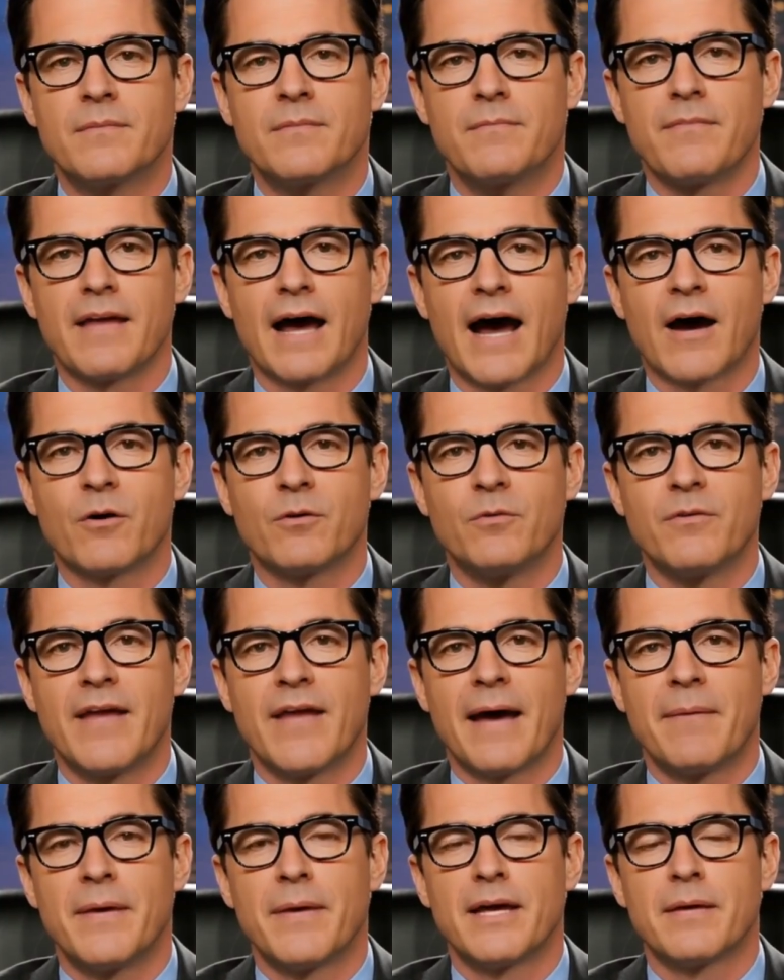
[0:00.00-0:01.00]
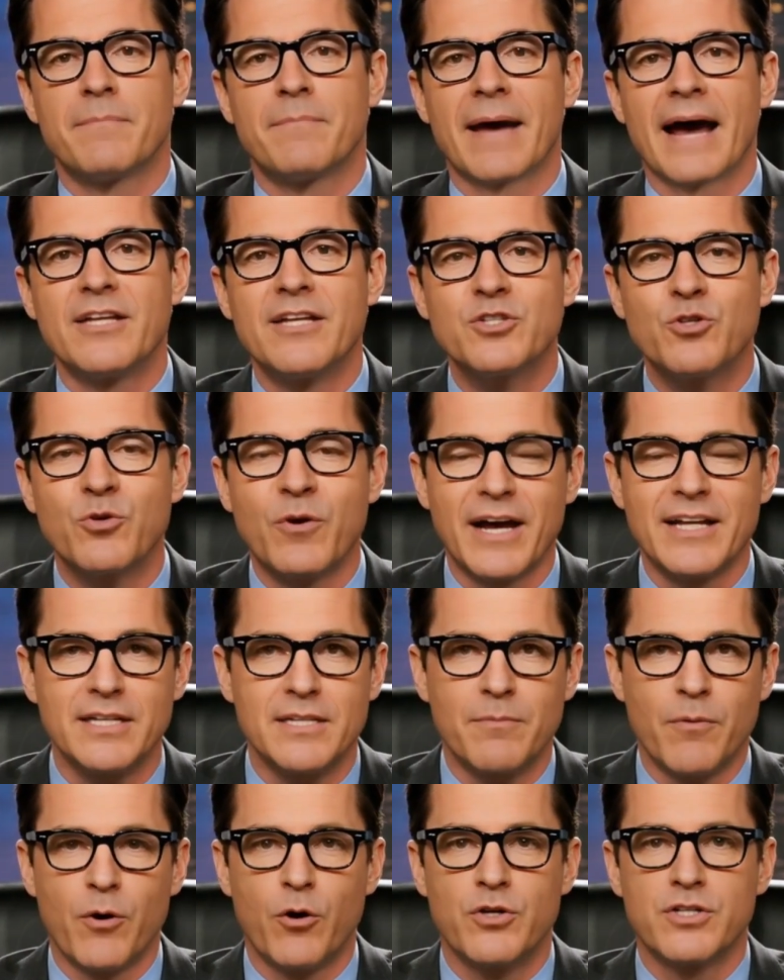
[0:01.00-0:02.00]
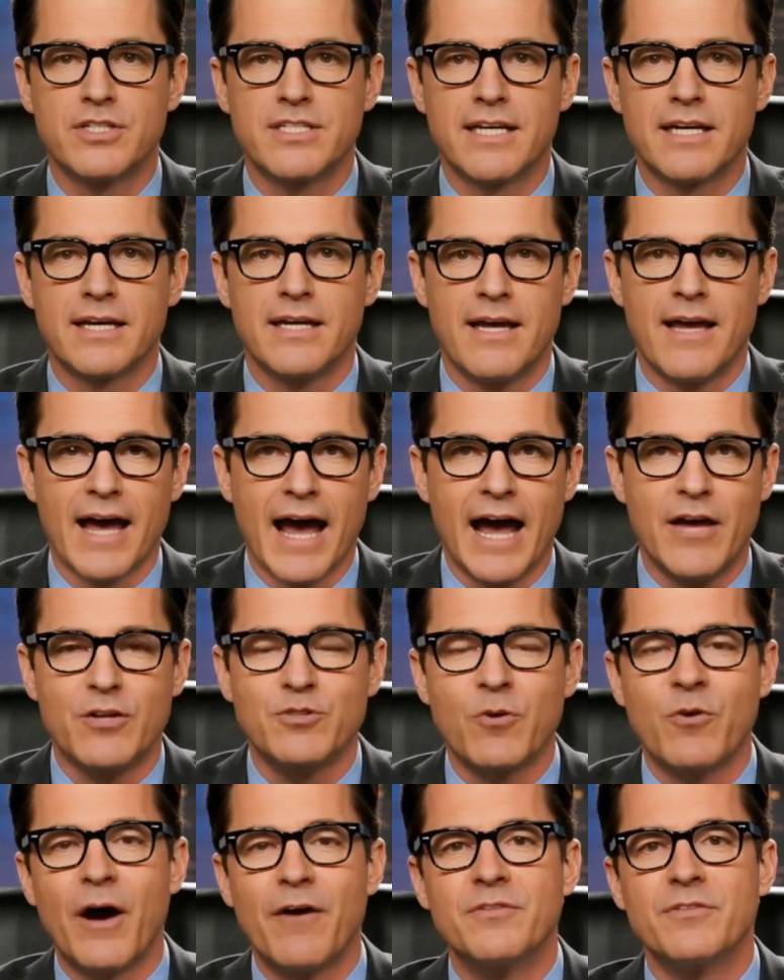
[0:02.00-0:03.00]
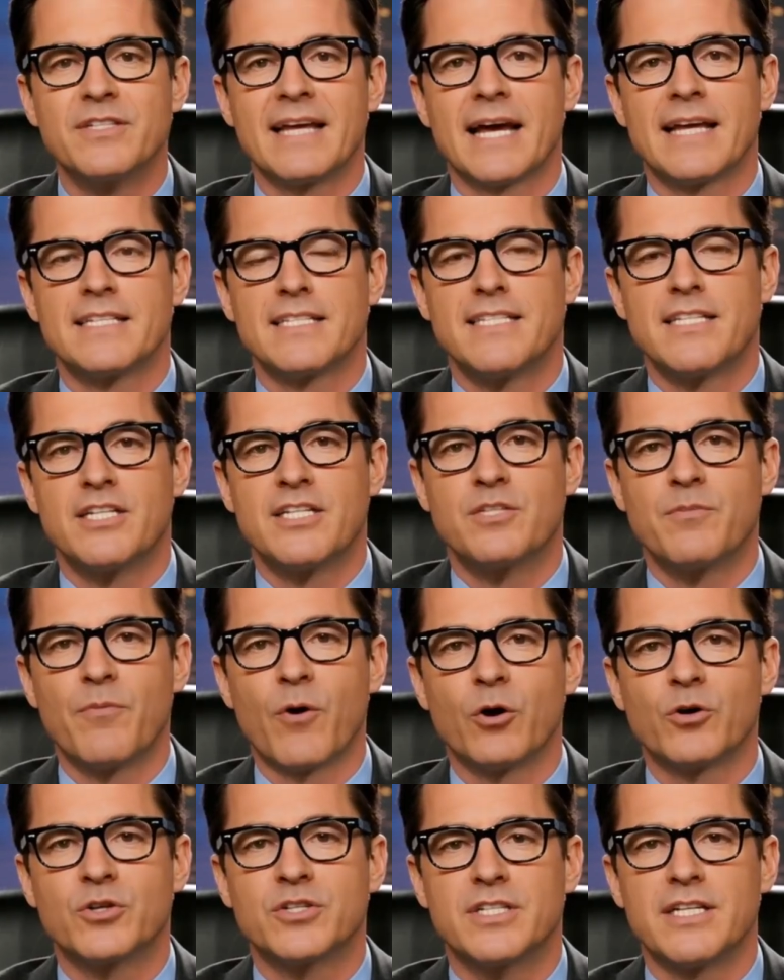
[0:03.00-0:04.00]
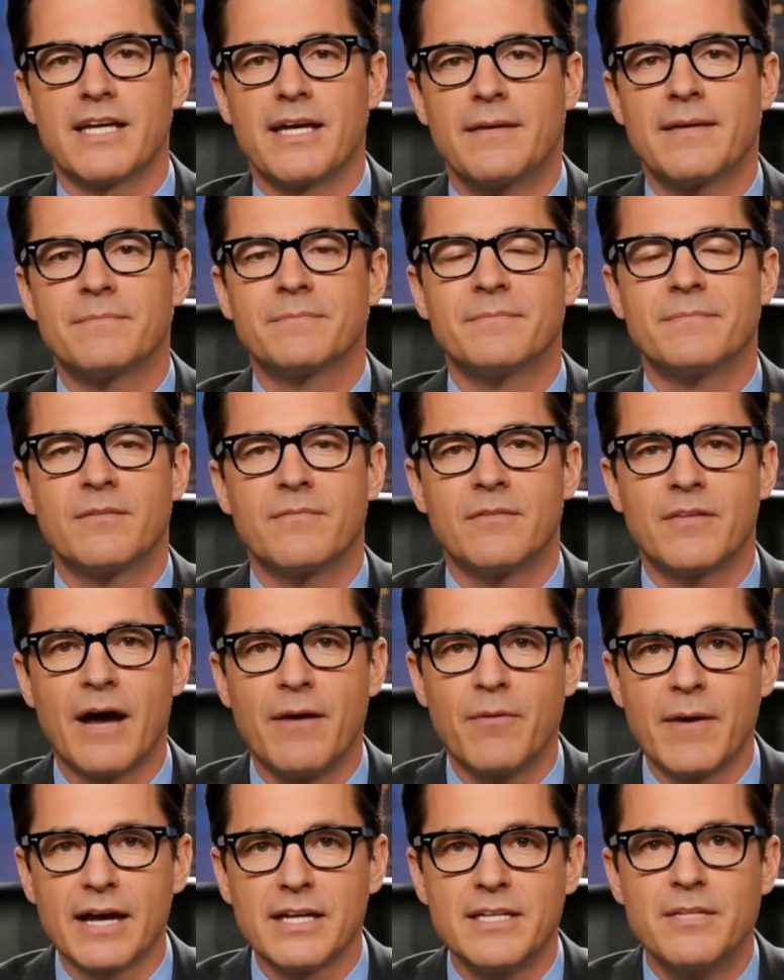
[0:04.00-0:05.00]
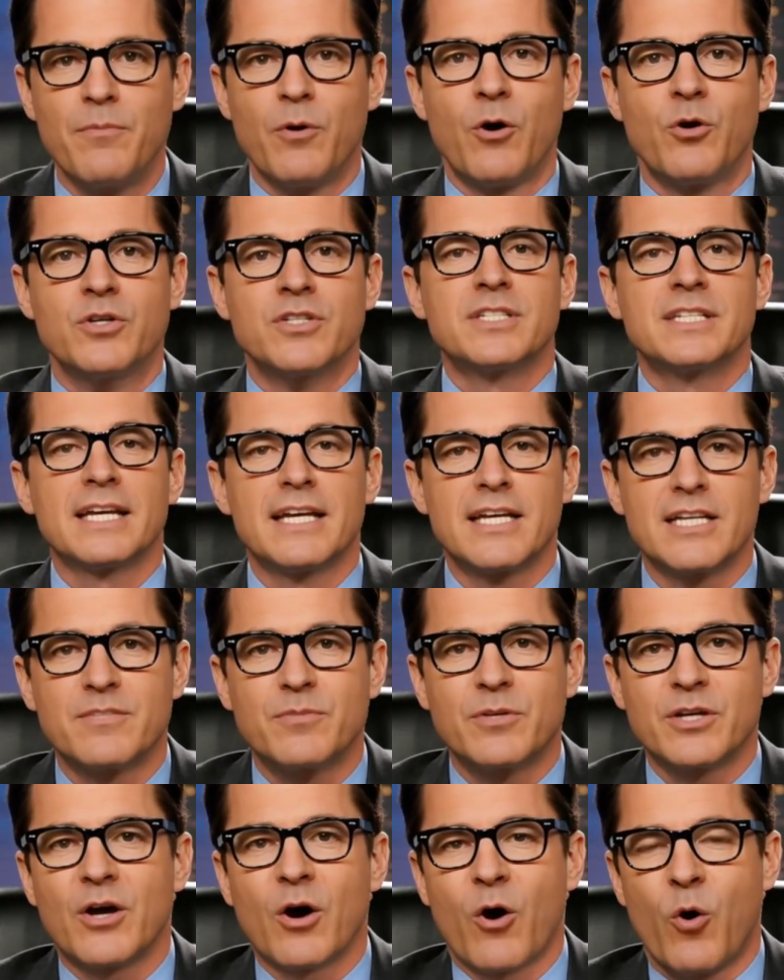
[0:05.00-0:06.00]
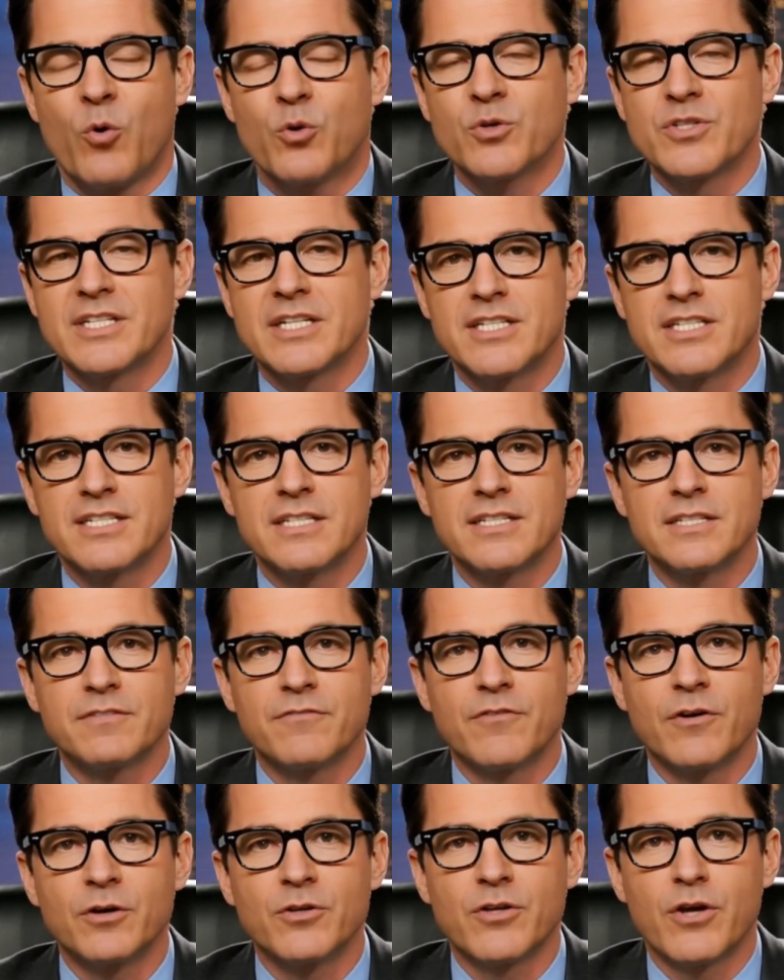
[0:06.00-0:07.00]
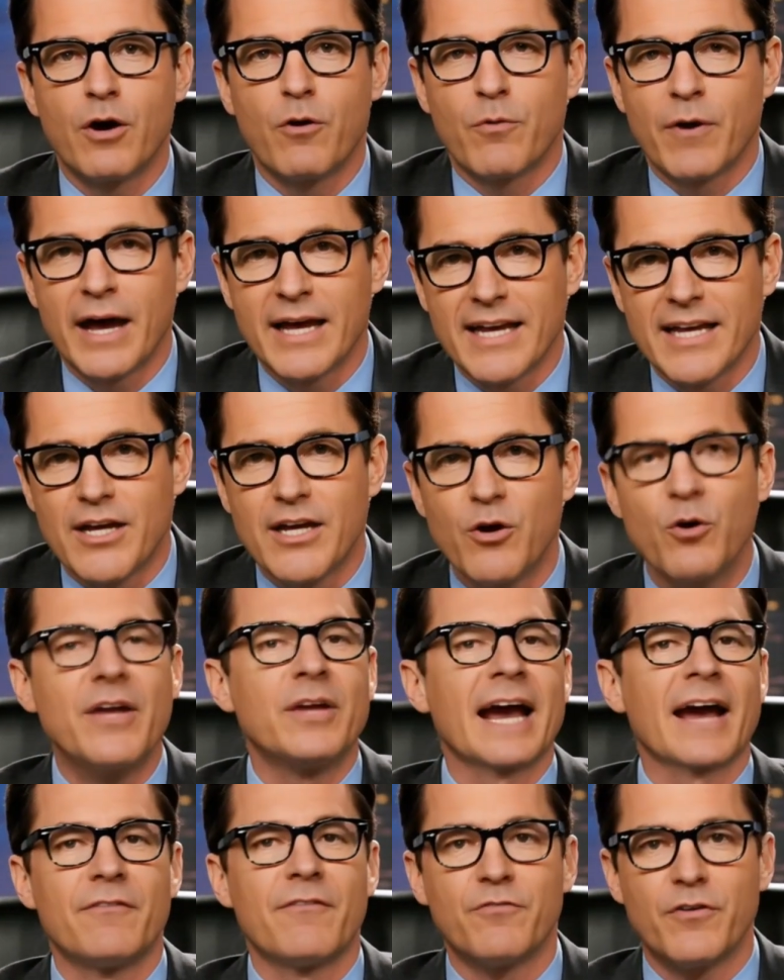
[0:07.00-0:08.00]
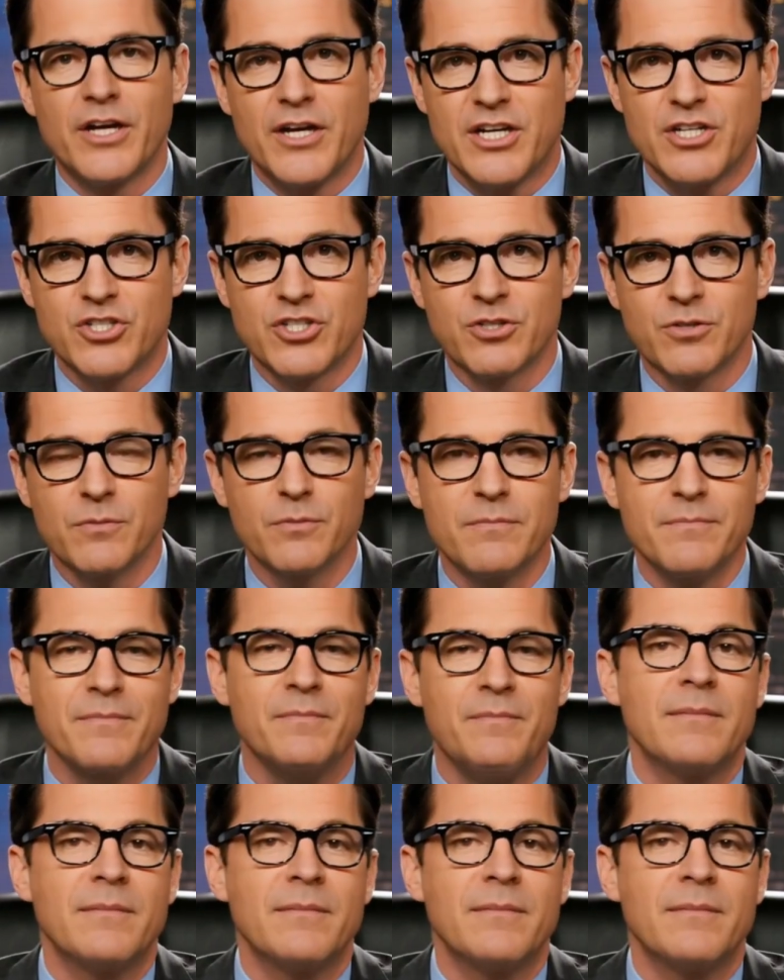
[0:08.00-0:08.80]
Now, let me compare direct democracy and representative democracy. Direct democracy is when all citizens vote directly on every issue.